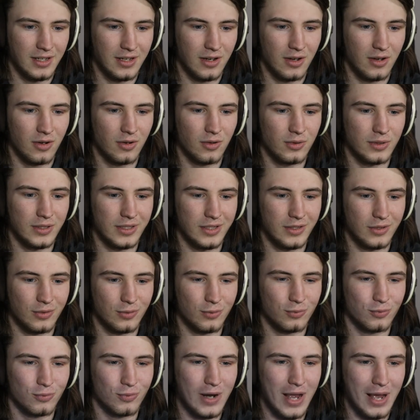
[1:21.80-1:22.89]
Holy
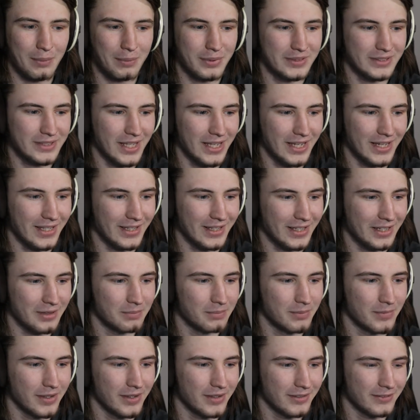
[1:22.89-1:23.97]
crap, it's lagging like a
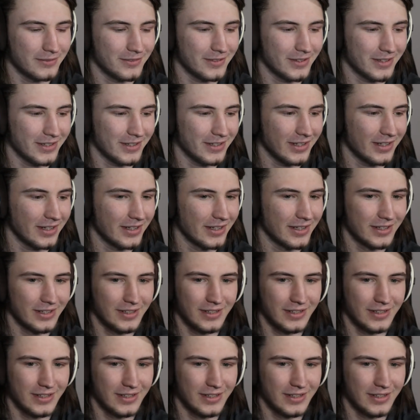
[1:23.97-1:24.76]
motherfucker.